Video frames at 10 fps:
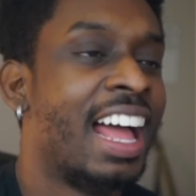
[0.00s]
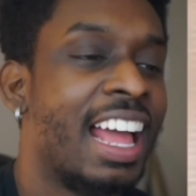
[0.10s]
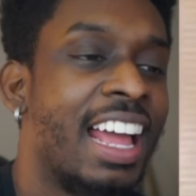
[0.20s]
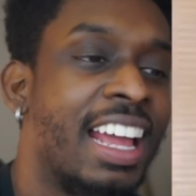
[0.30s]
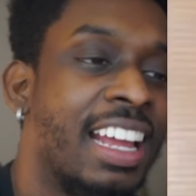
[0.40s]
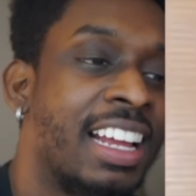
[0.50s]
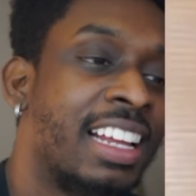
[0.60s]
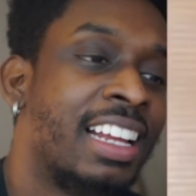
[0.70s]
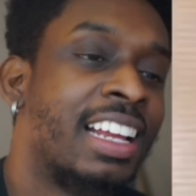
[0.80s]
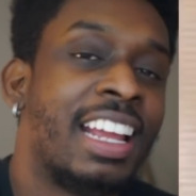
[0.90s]
Hey,
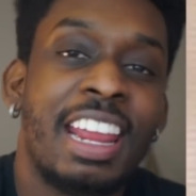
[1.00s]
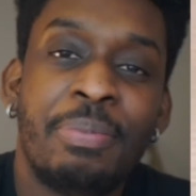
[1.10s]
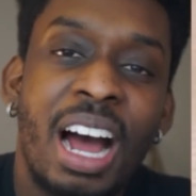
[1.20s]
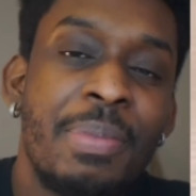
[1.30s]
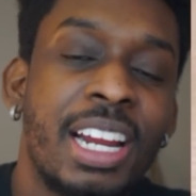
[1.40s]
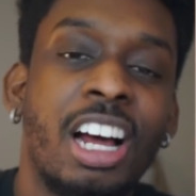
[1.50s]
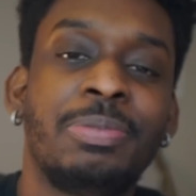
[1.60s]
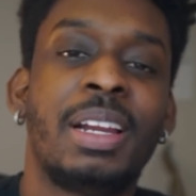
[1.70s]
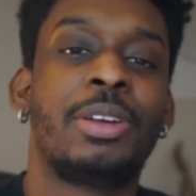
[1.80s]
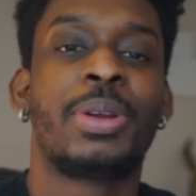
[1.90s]
he might be your
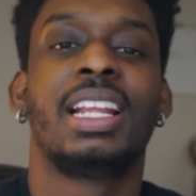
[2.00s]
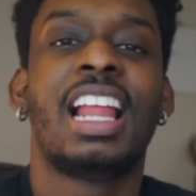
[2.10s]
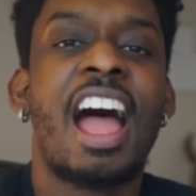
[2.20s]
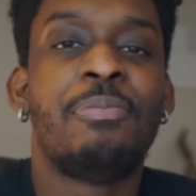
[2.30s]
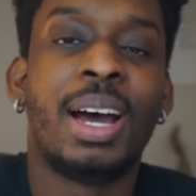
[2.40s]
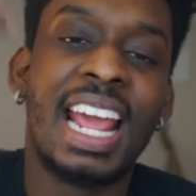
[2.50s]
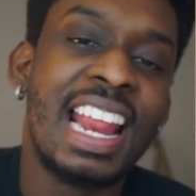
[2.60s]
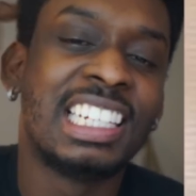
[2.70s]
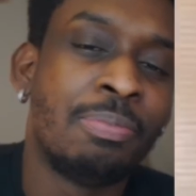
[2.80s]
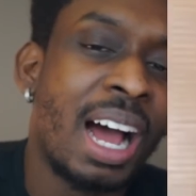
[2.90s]
husband in real life, but in
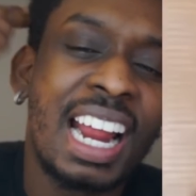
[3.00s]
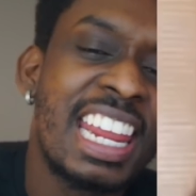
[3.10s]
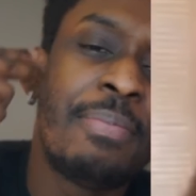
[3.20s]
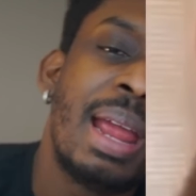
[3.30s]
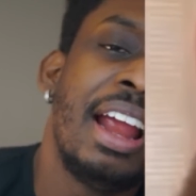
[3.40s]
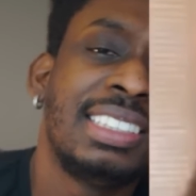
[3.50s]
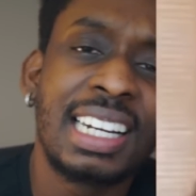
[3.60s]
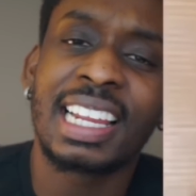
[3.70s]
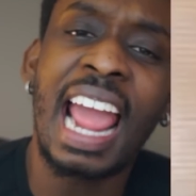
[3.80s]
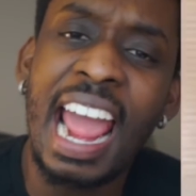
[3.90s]
his mind, he married to
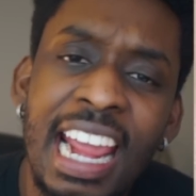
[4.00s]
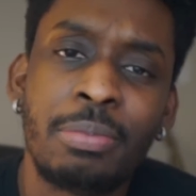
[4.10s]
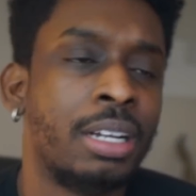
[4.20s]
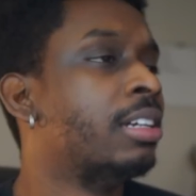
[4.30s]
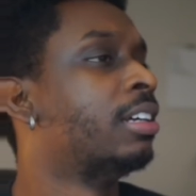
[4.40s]
the game.